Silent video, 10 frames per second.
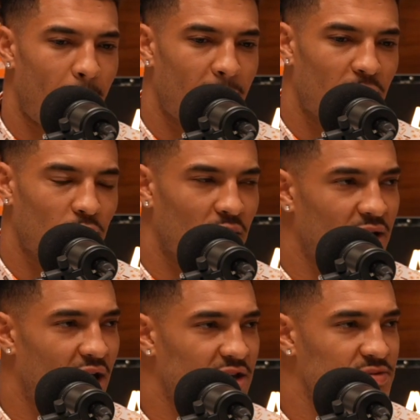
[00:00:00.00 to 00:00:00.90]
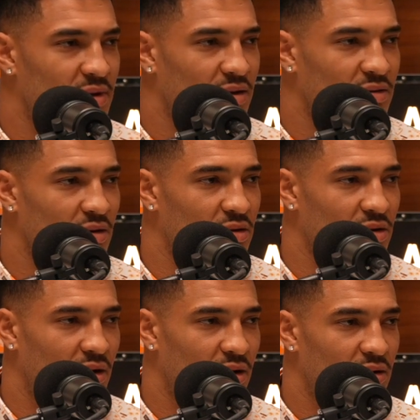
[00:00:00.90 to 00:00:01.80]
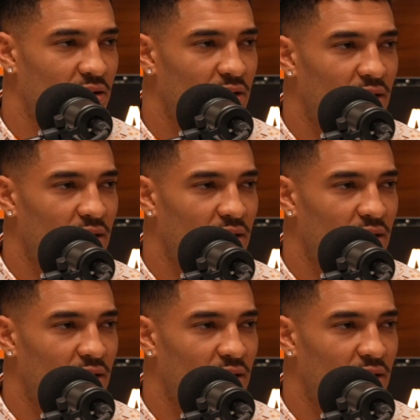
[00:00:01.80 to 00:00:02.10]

the work aspect early on.